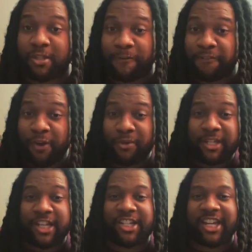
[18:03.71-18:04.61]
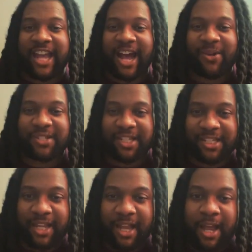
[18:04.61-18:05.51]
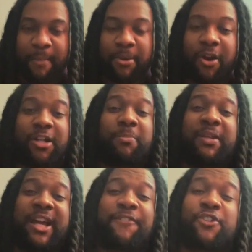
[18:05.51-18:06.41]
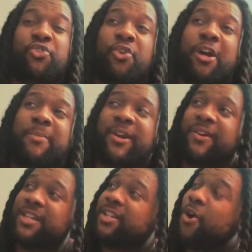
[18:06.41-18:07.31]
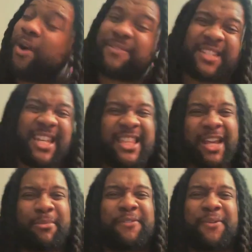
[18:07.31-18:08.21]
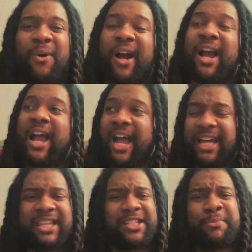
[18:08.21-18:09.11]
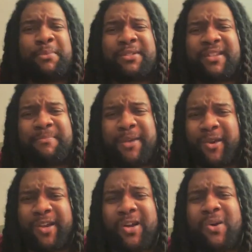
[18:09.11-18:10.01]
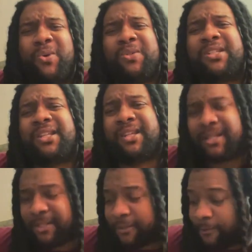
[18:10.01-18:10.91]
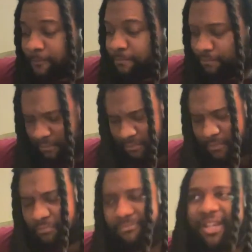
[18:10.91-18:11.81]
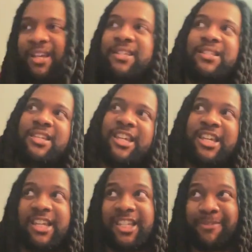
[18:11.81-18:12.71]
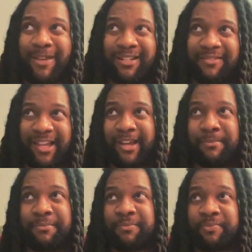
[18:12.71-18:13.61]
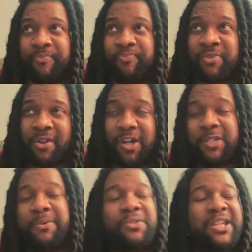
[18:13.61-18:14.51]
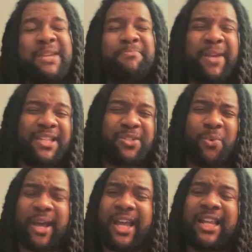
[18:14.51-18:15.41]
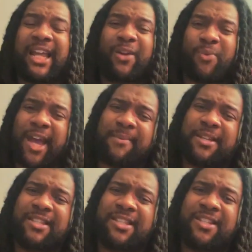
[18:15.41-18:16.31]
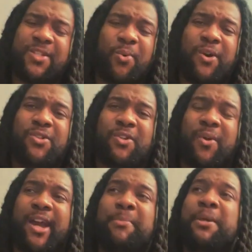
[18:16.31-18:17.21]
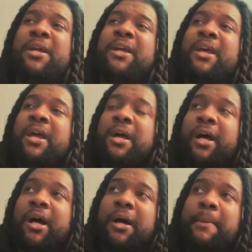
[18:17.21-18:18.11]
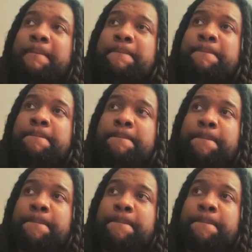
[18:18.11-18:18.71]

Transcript: So foliage in houses. Partner plant for strawberries. Oh, I've seen that before. I think some people said marigolds because the smell of them are supposed to keep pests away, like rabbits and squirrels and crap. Um,